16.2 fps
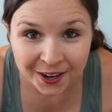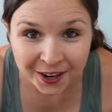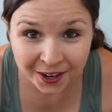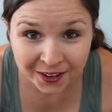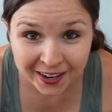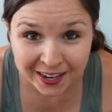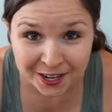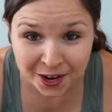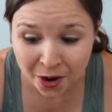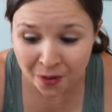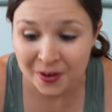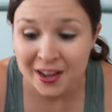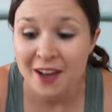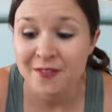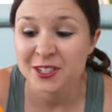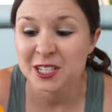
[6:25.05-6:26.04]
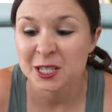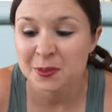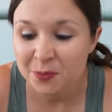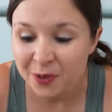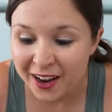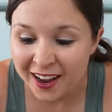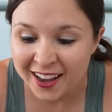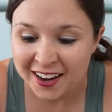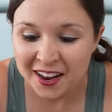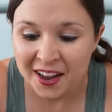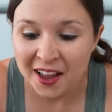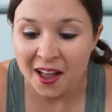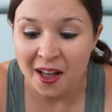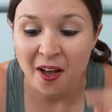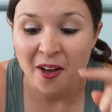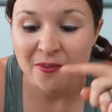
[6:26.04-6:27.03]
All right, y'all, we have a spread
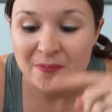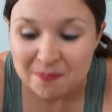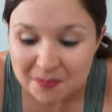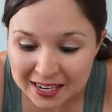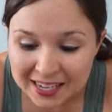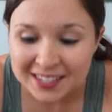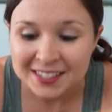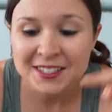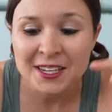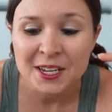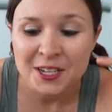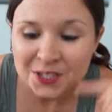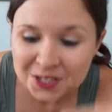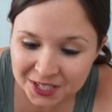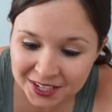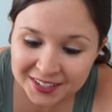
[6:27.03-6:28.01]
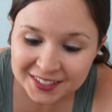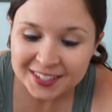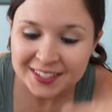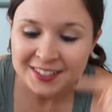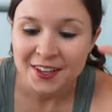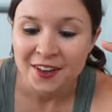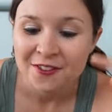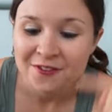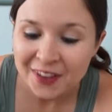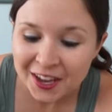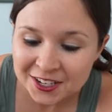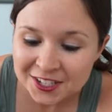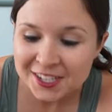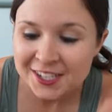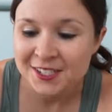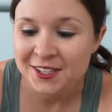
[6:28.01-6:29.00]
of meats, cheeses,
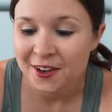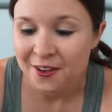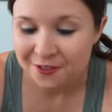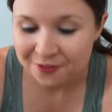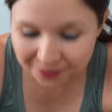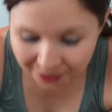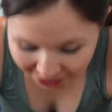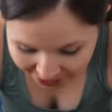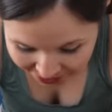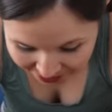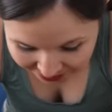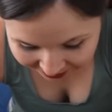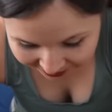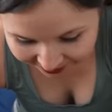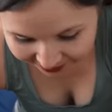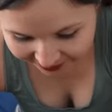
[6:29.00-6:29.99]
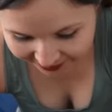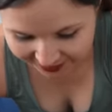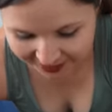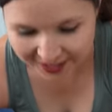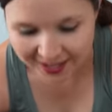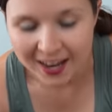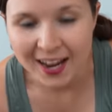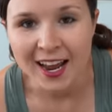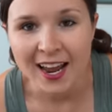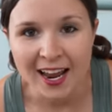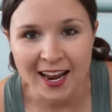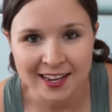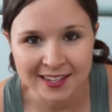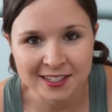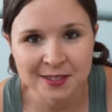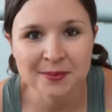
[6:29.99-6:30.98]
veggies, fruit,
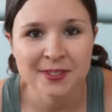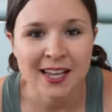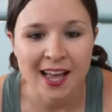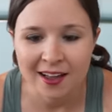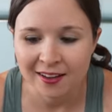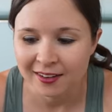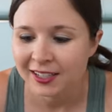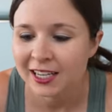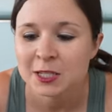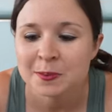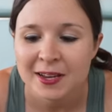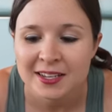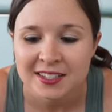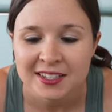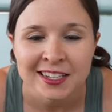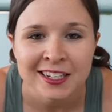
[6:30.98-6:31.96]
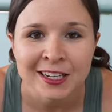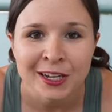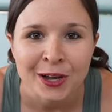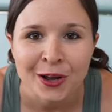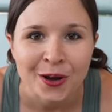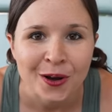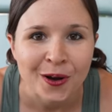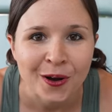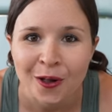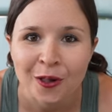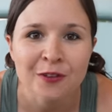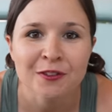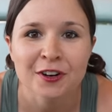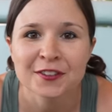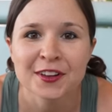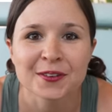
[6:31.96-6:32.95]
and some salad. It's basically all
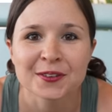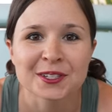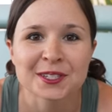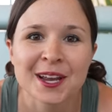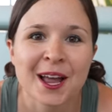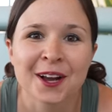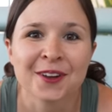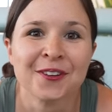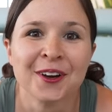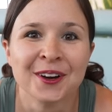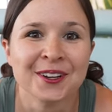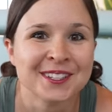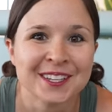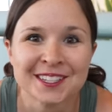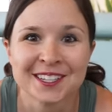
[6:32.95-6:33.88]
of our favorite snack foods.